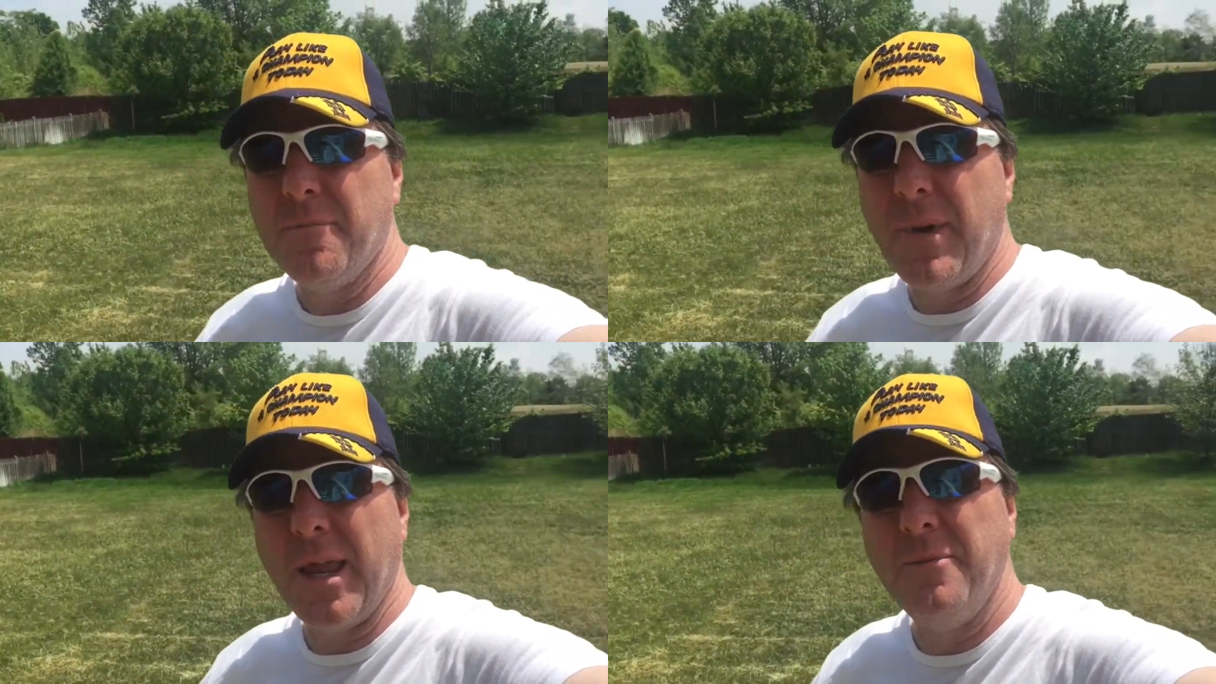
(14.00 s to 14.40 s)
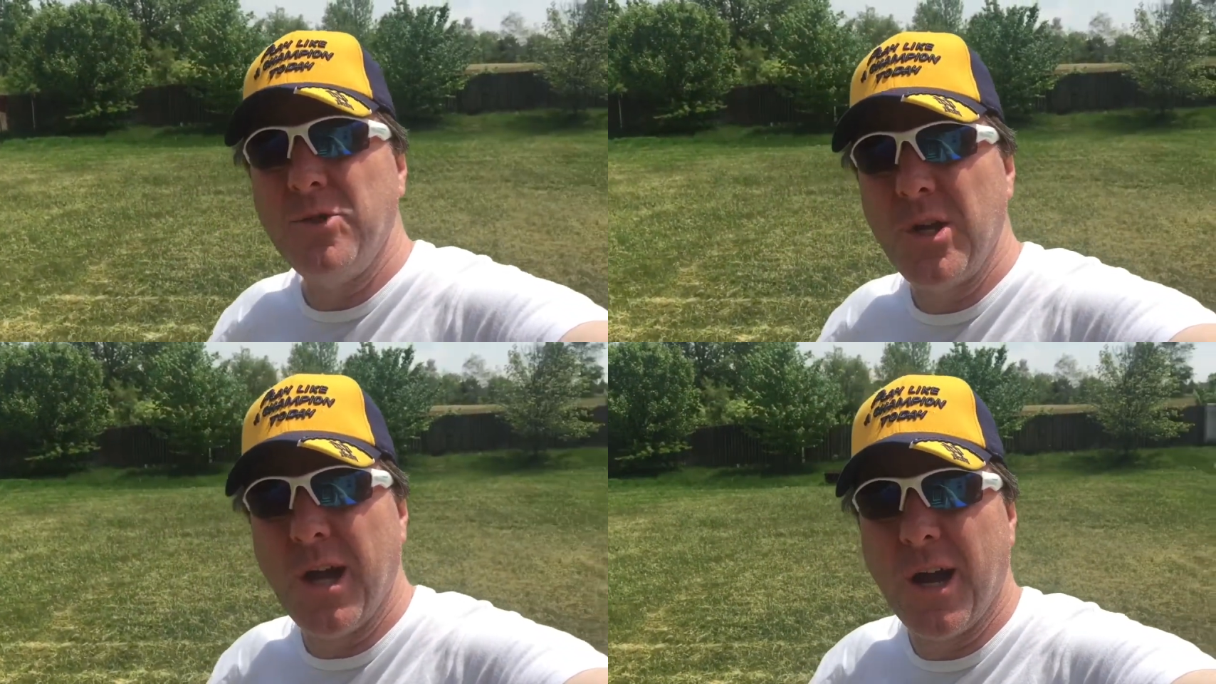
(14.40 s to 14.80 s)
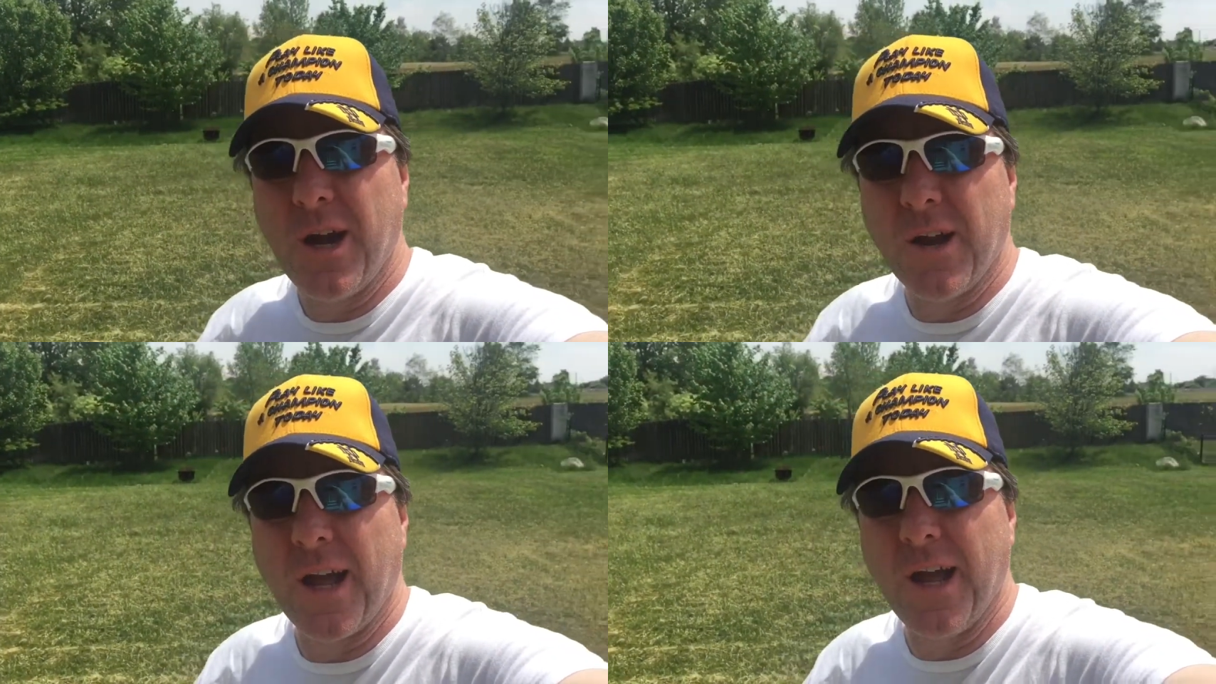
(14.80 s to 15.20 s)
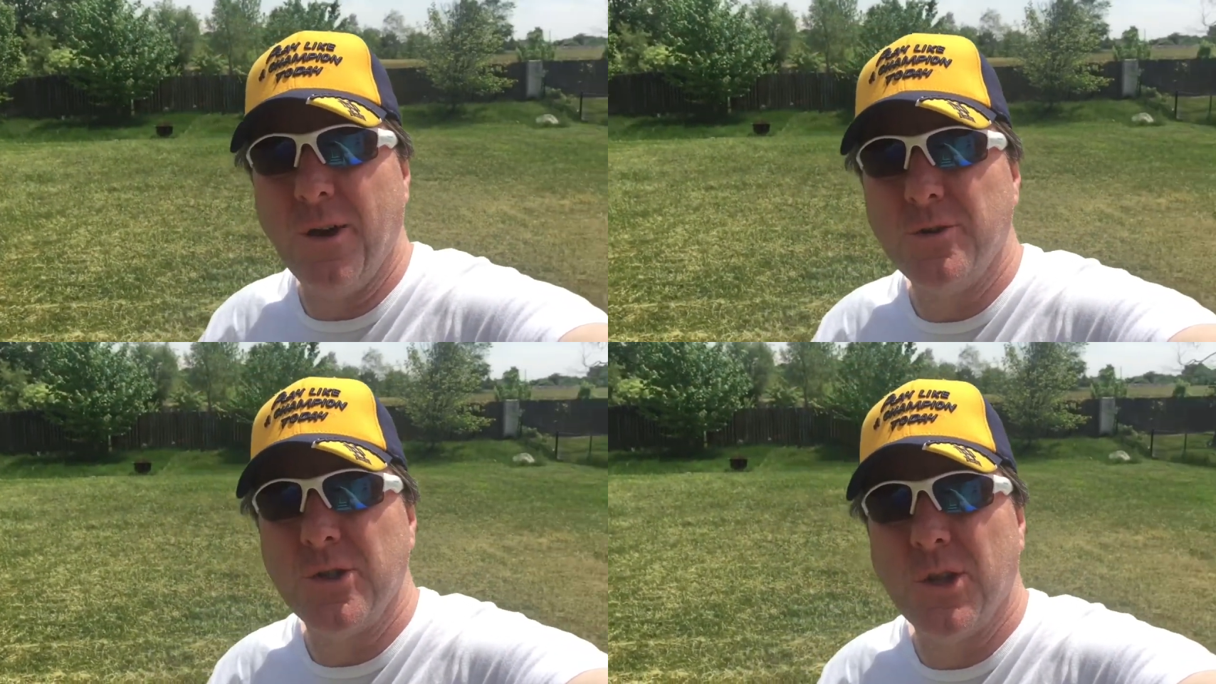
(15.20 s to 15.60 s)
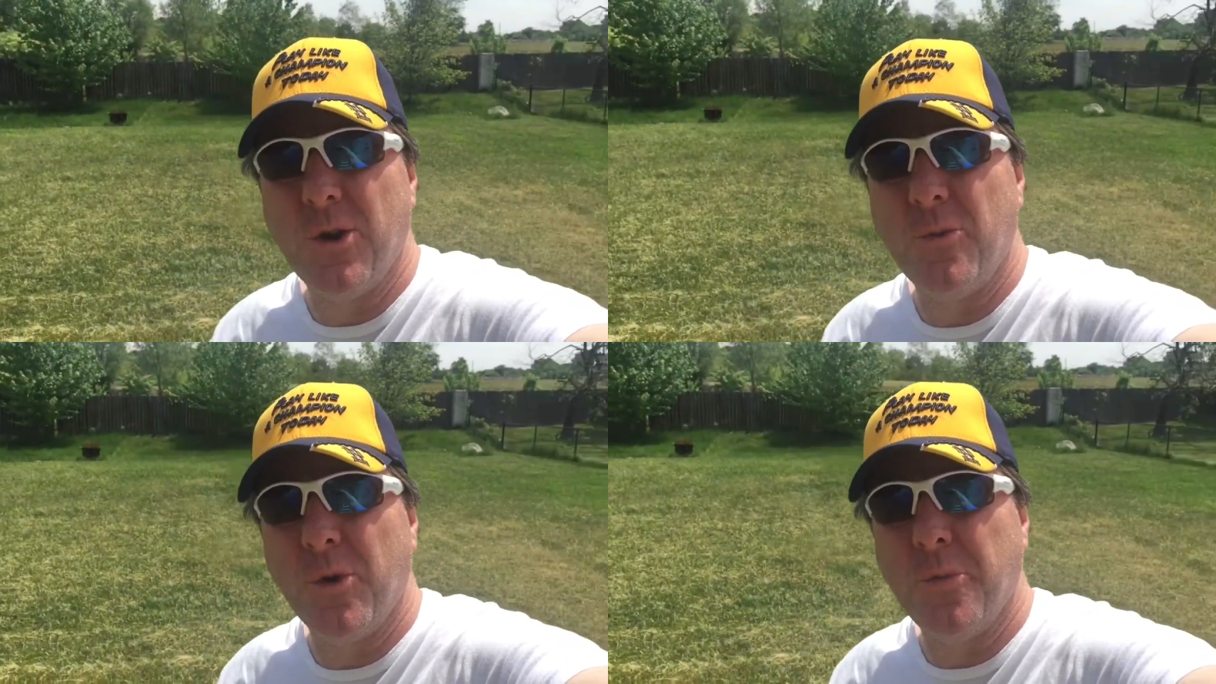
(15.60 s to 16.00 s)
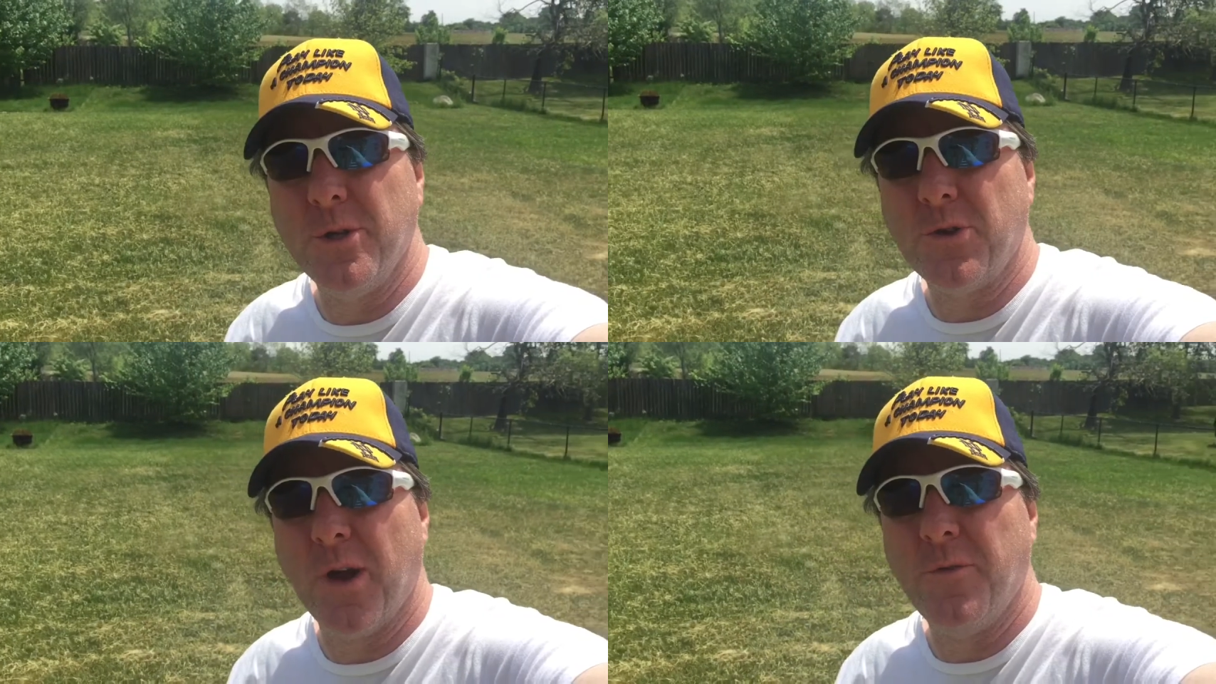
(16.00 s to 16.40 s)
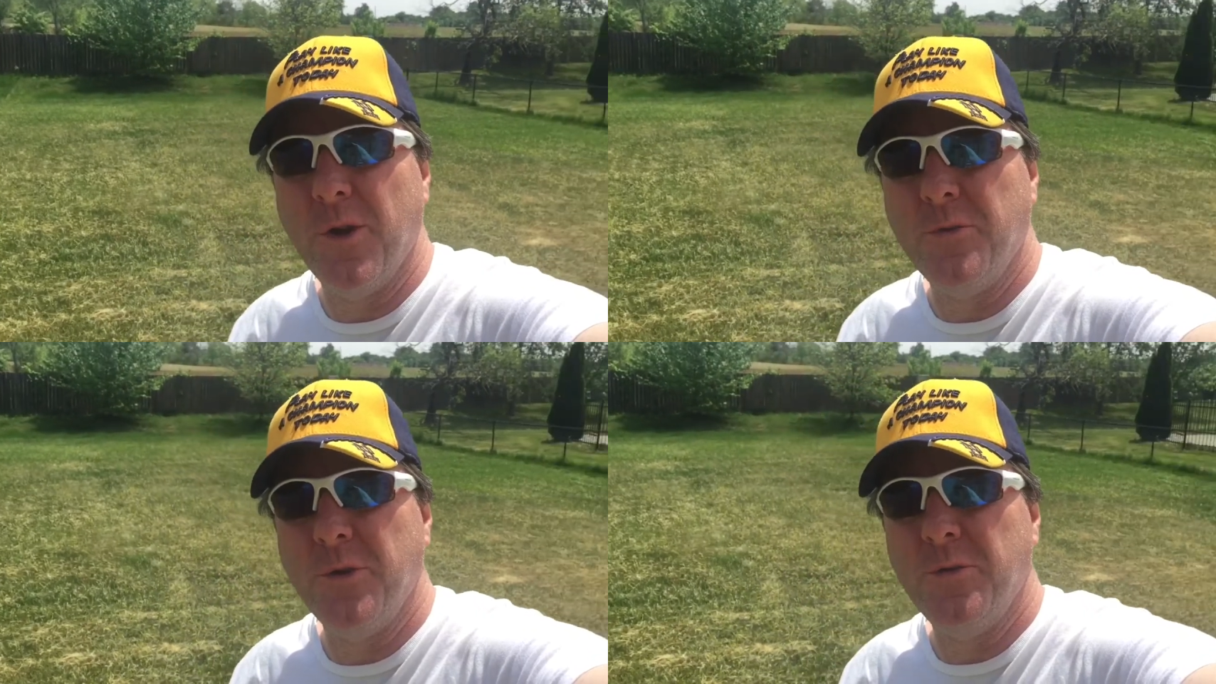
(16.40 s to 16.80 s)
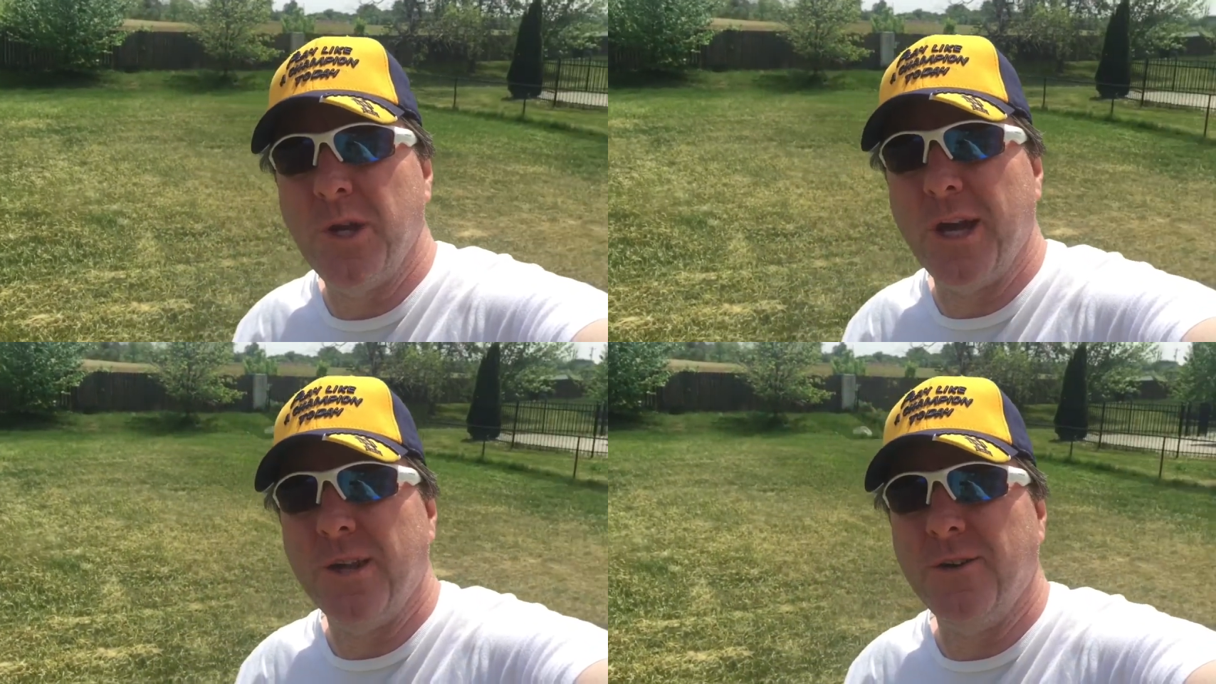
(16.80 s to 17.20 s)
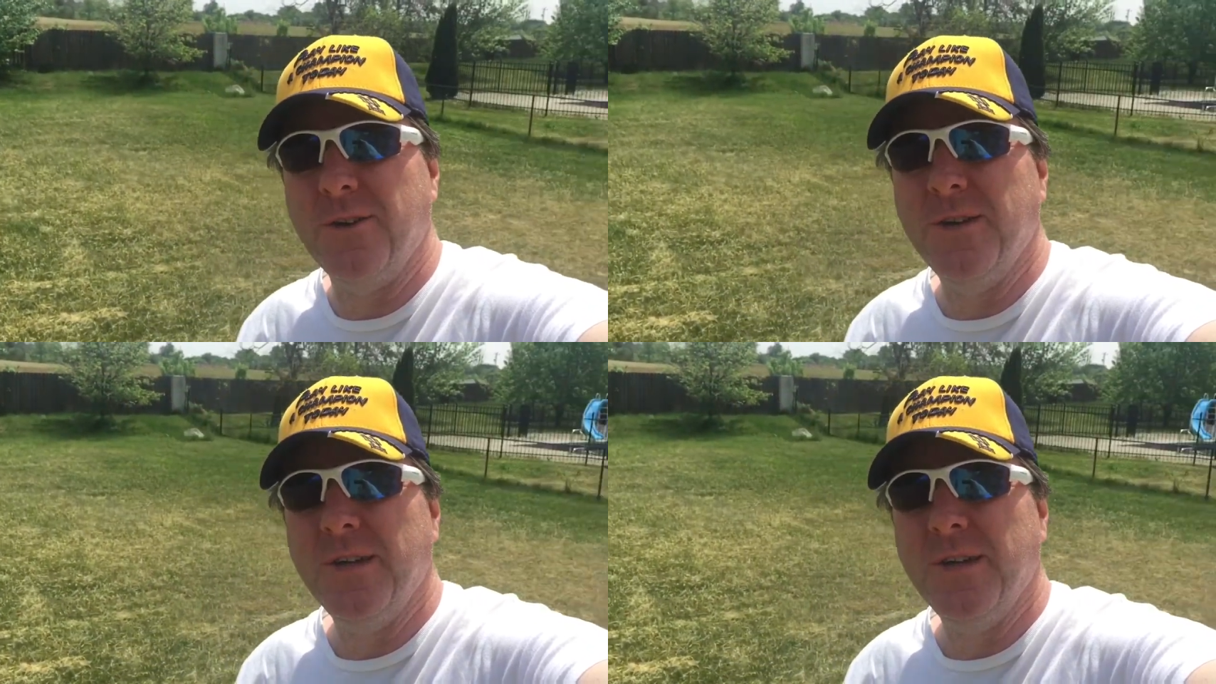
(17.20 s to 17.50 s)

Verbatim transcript: My name's JR and I host the Lone Wolf Bushcraft YouTube channel.